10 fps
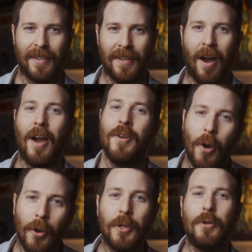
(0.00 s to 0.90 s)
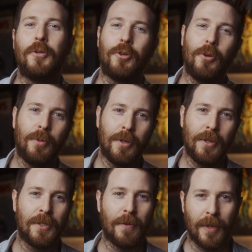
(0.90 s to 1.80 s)
I know
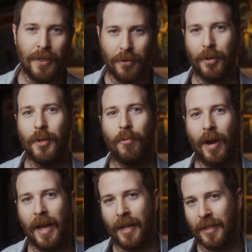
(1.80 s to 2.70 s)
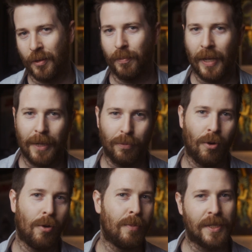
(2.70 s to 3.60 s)
YouTubers have been doing the rounds on black
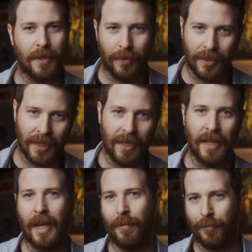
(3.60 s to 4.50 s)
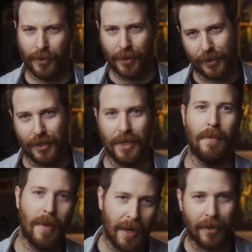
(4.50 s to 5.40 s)
Pro Mists in particular for the
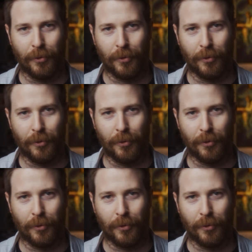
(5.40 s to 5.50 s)
cinematic